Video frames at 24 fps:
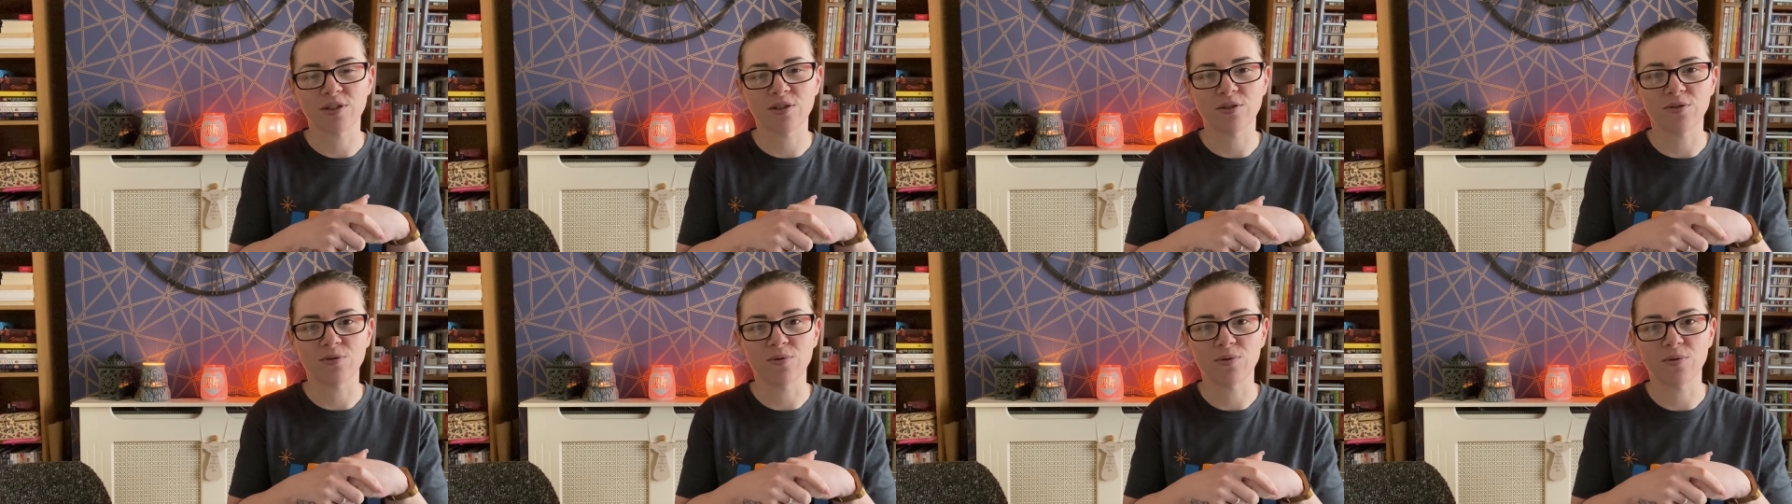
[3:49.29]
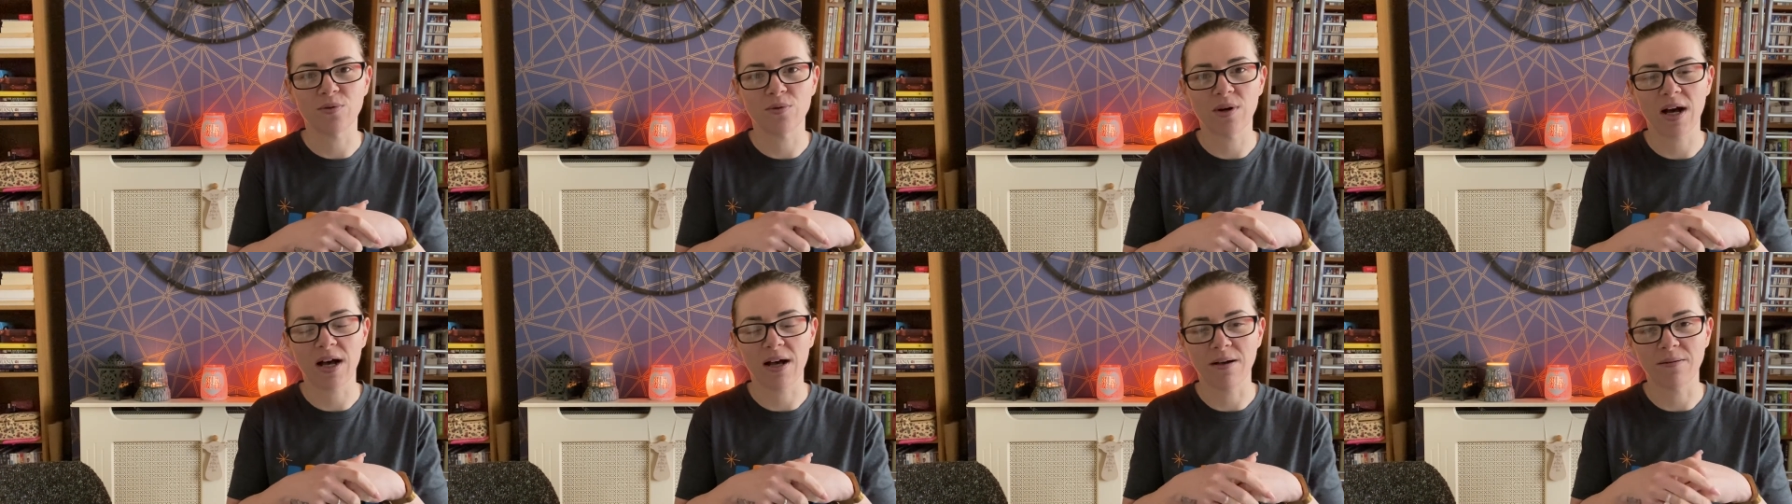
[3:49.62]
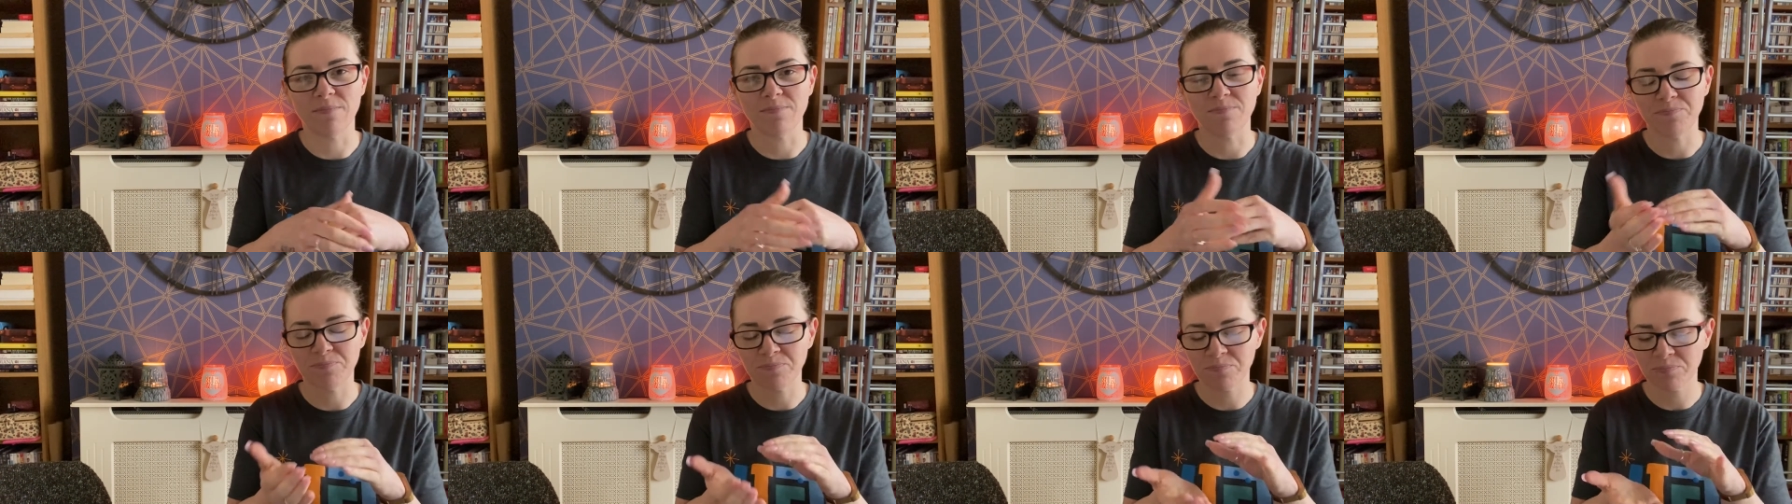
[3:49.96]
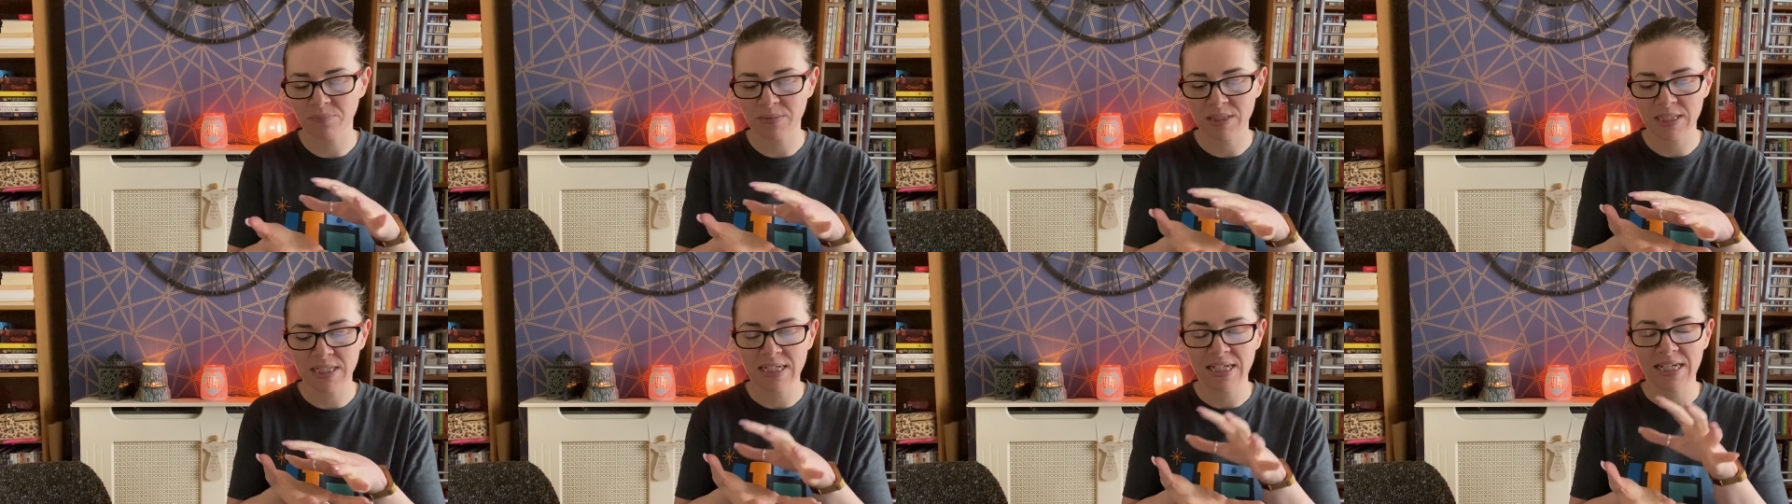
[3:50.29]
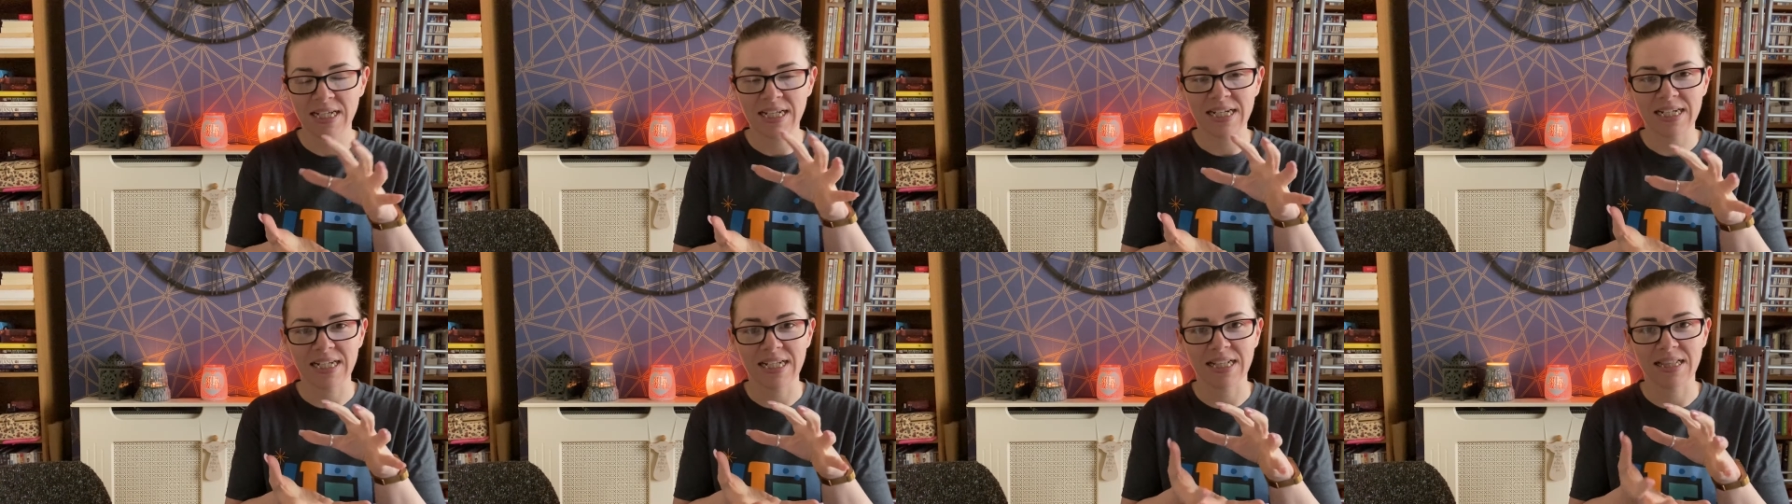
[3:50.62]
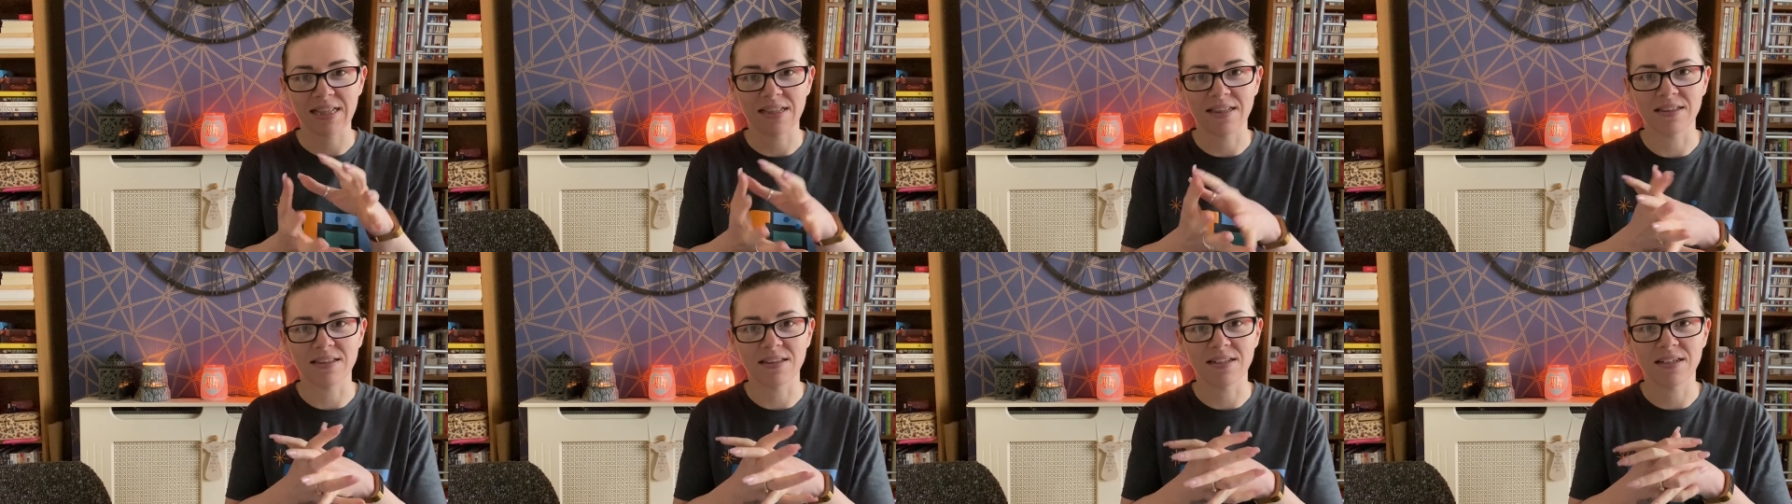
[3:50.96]
your
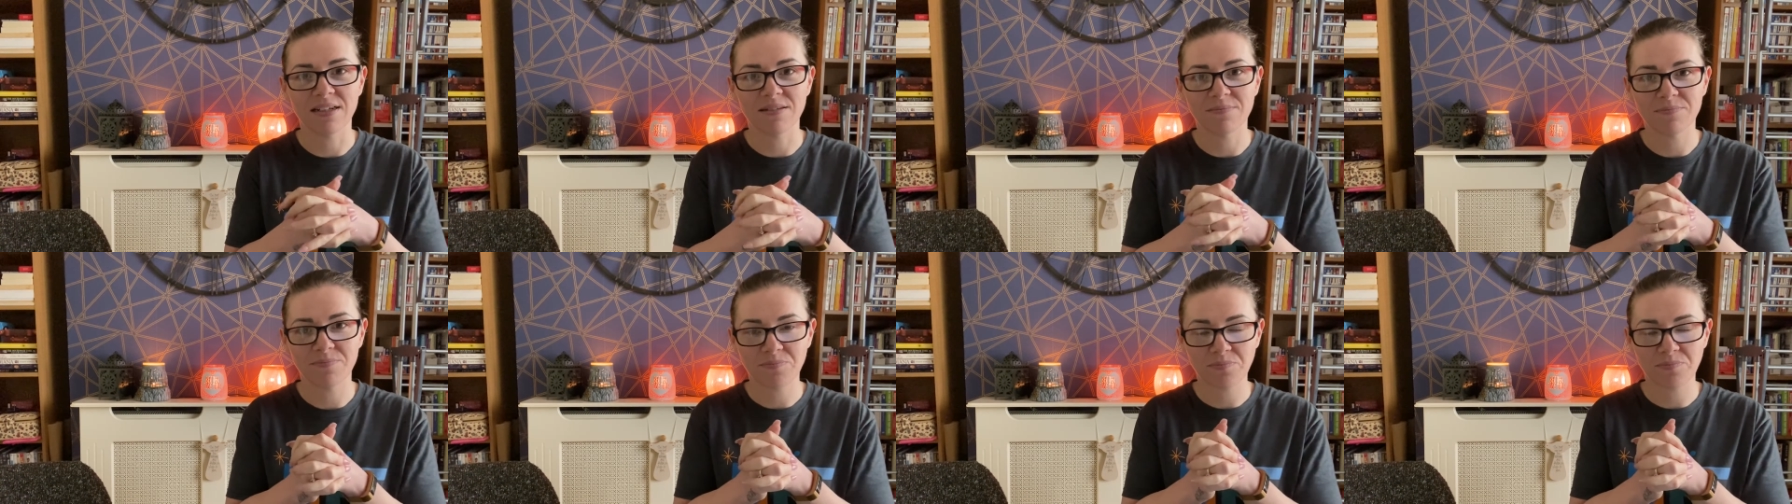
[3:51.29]
little